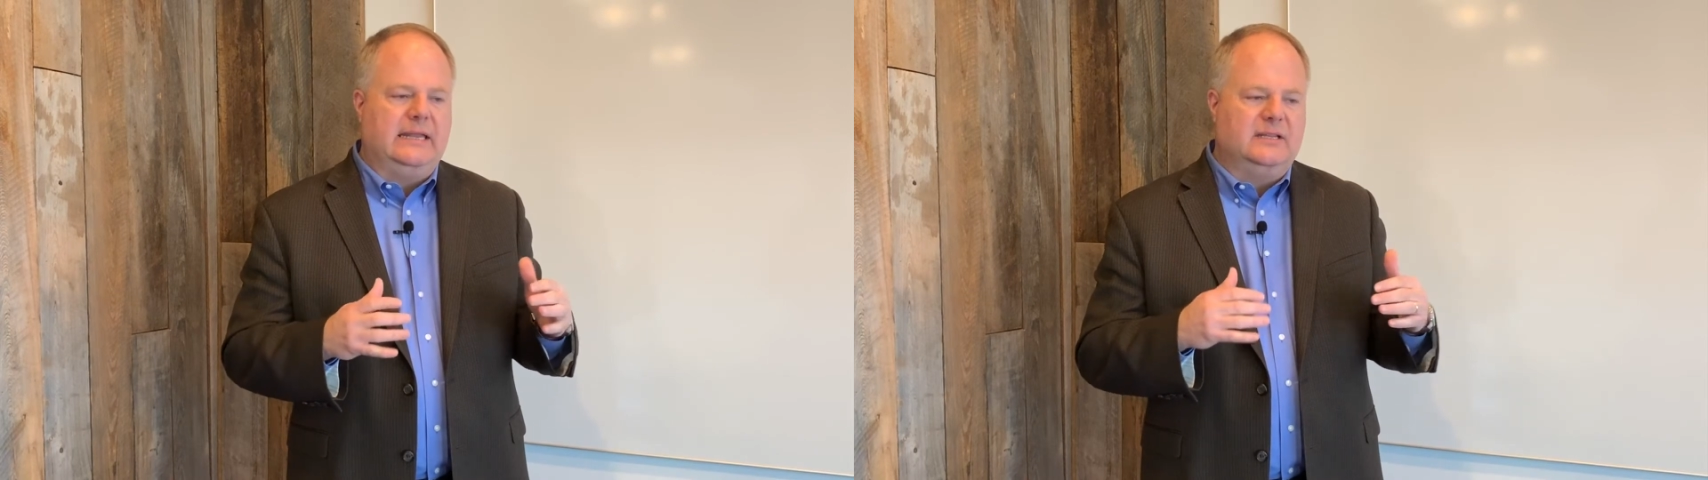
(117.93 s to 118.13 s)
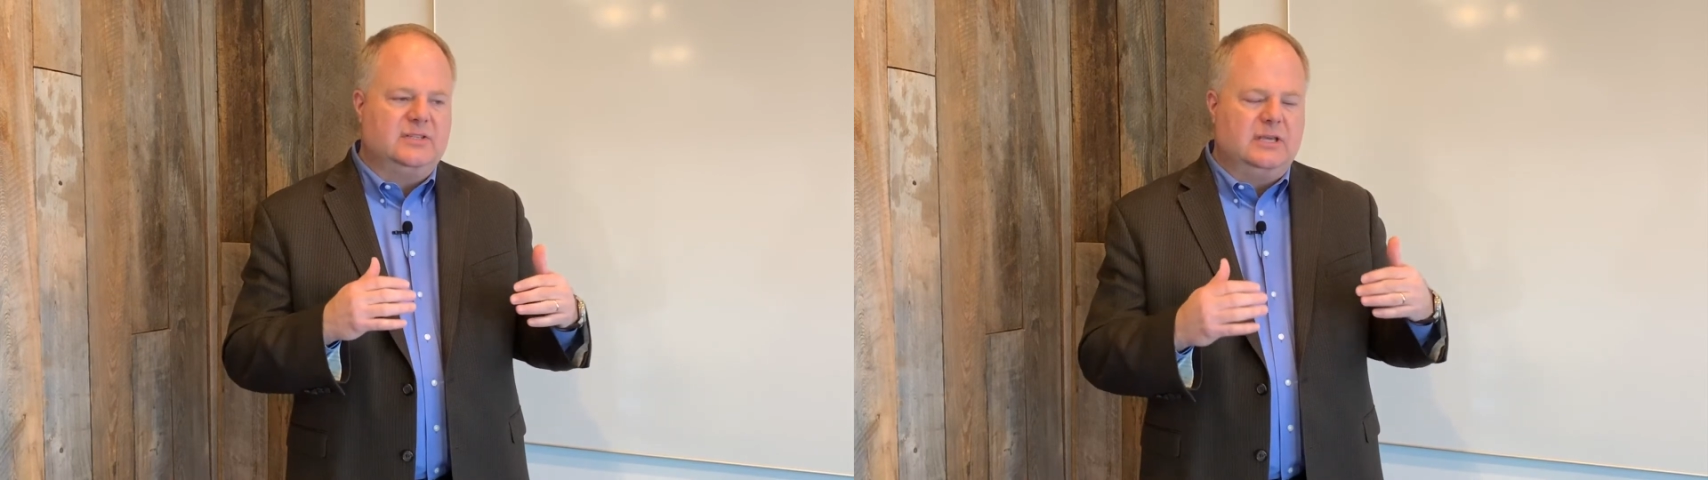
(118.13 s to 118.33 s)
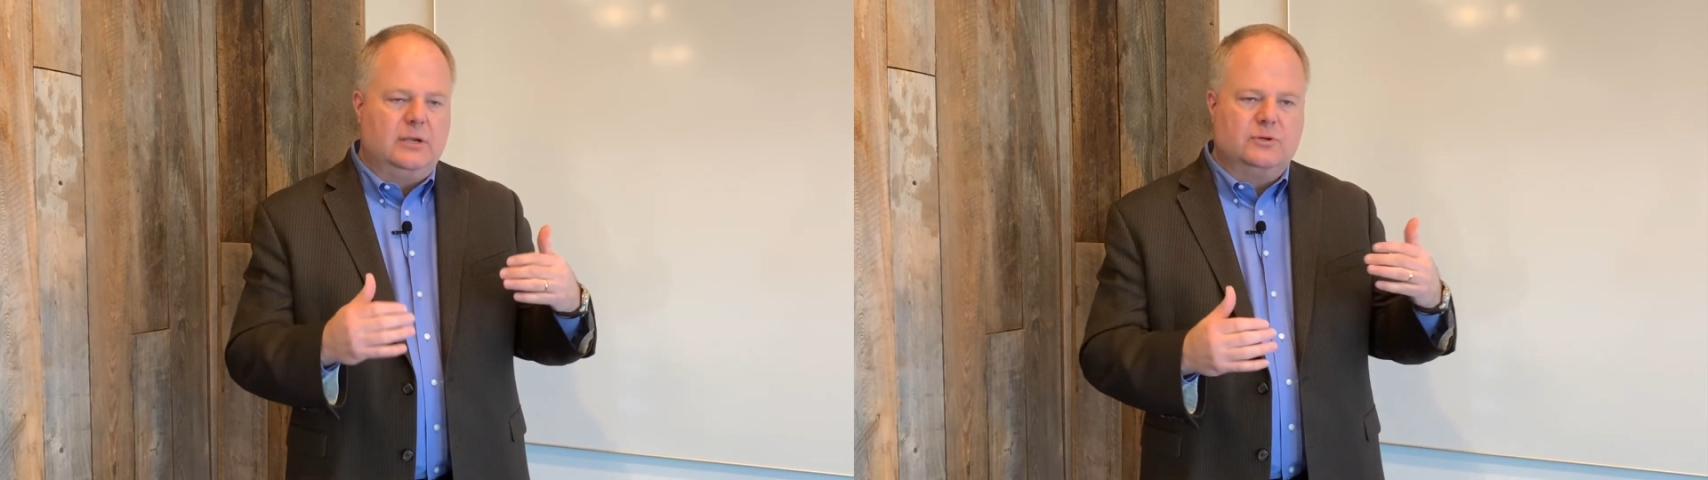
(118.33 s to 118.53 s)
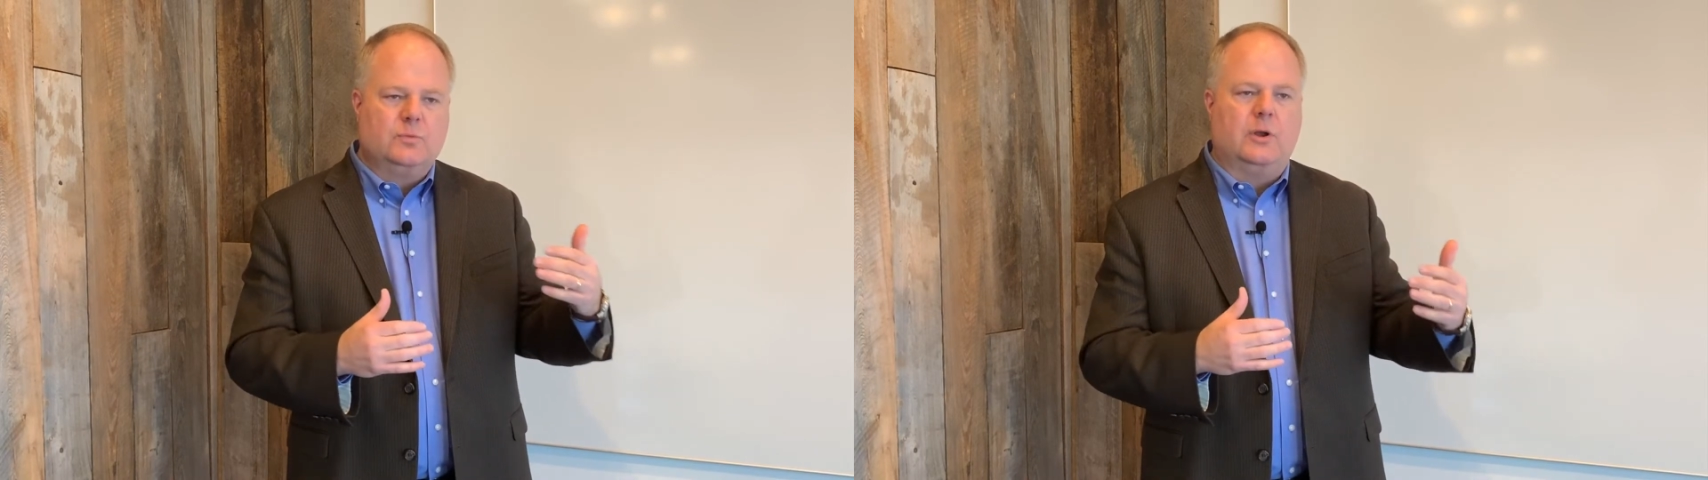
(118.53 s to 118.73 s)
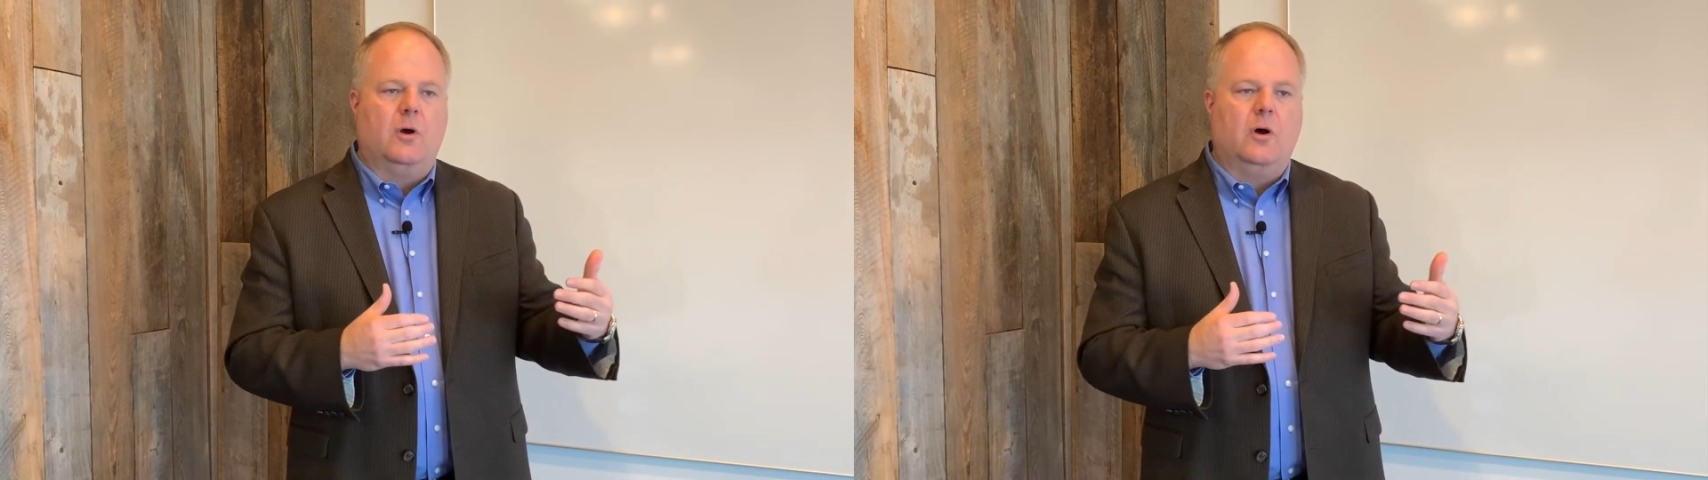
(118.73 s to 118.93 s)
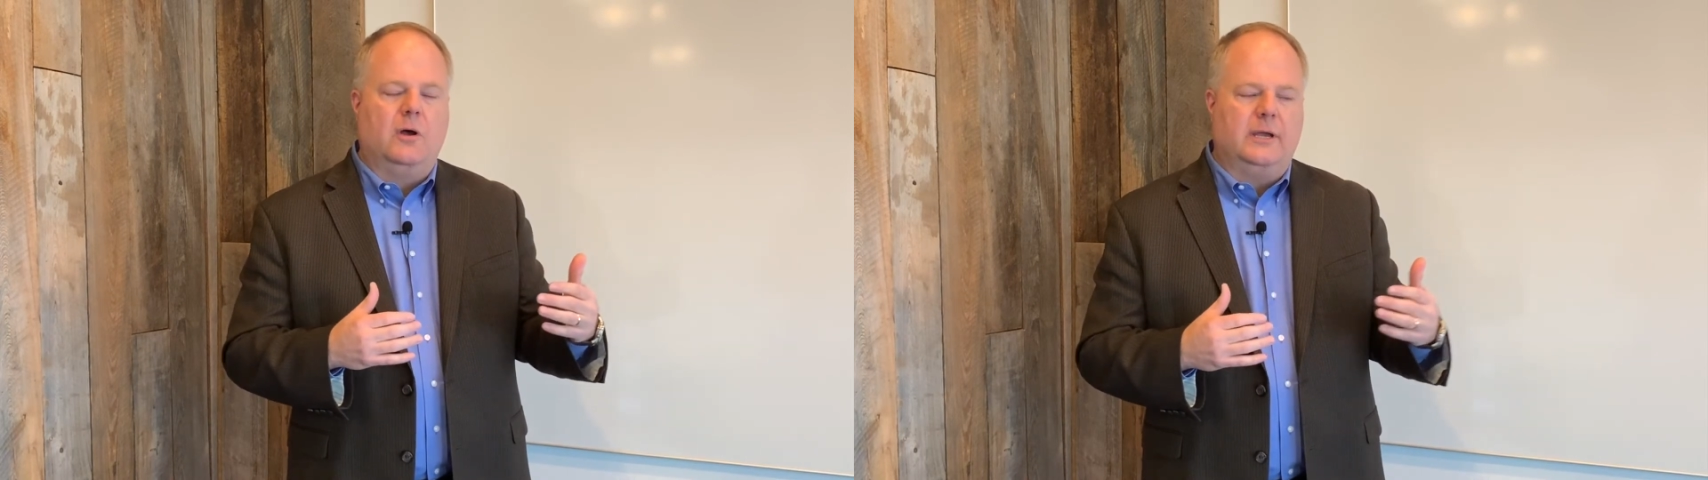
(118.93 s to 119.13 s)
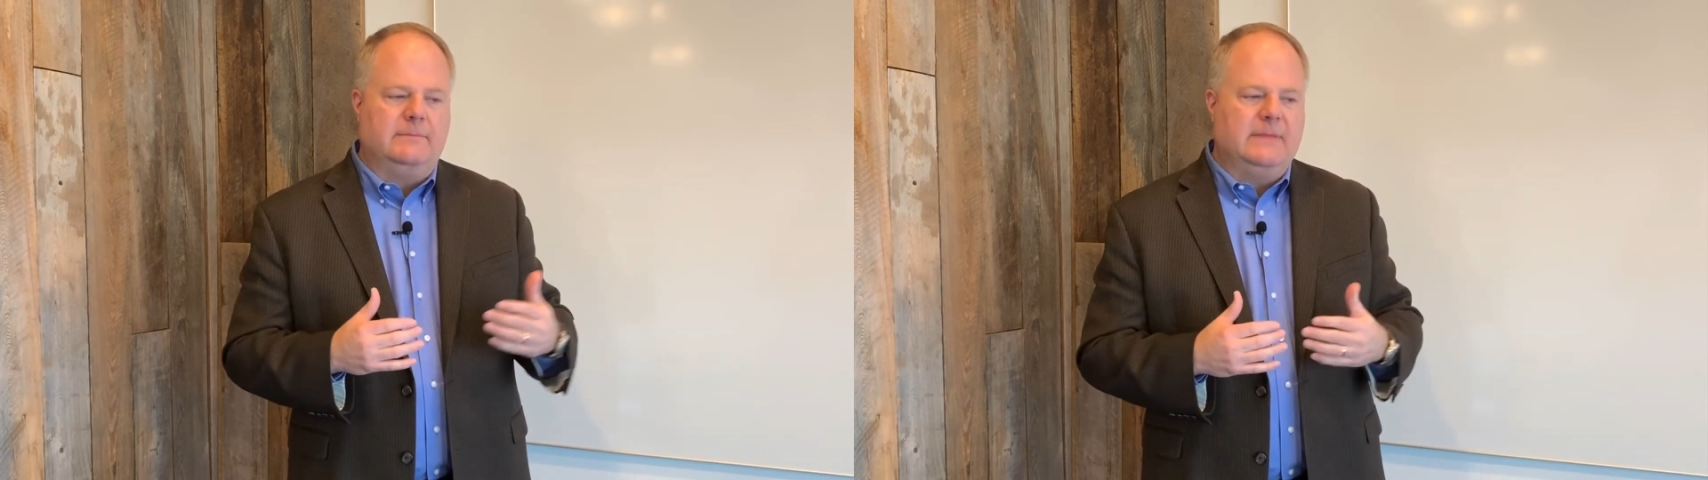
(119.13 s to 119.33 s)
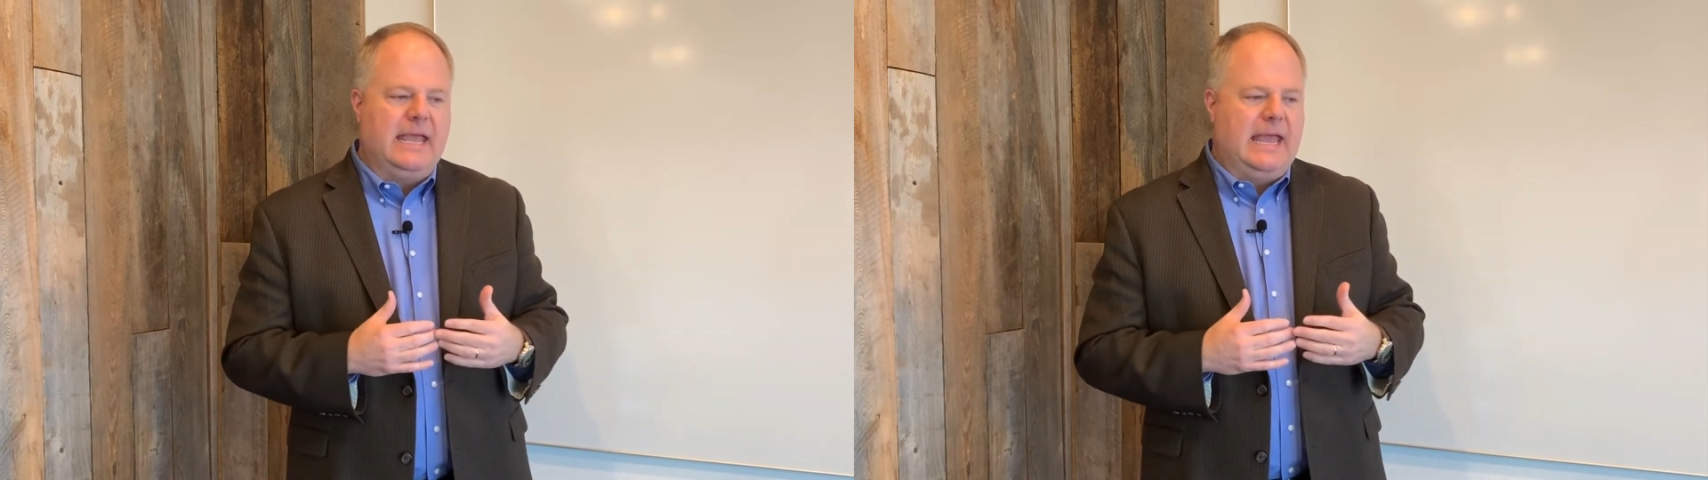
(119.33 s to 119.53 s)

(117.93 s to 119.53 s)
and as the years went on,